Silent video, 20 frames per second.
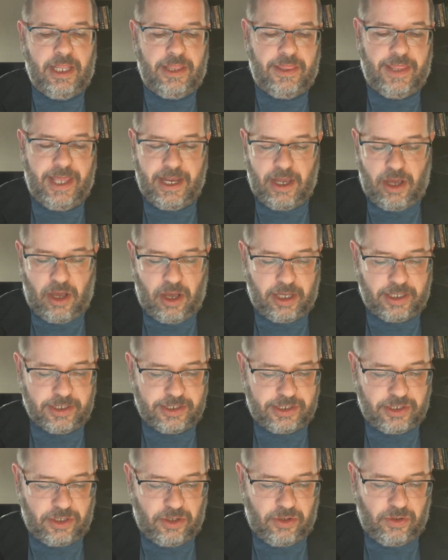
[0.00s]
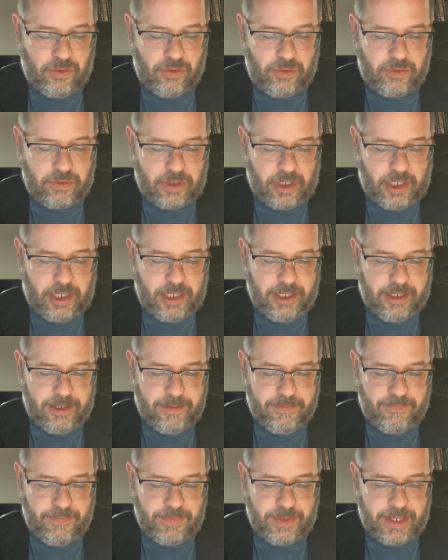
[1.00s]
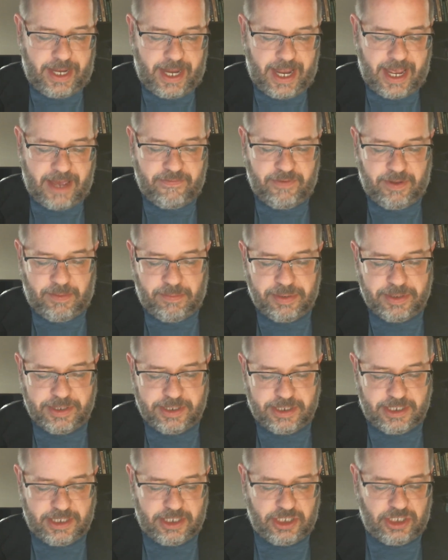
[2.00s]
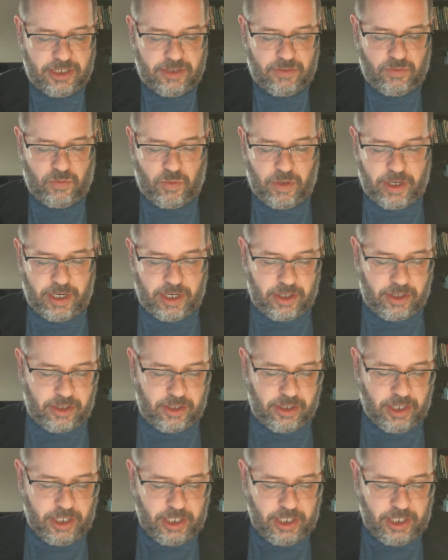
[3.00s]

They also have a position where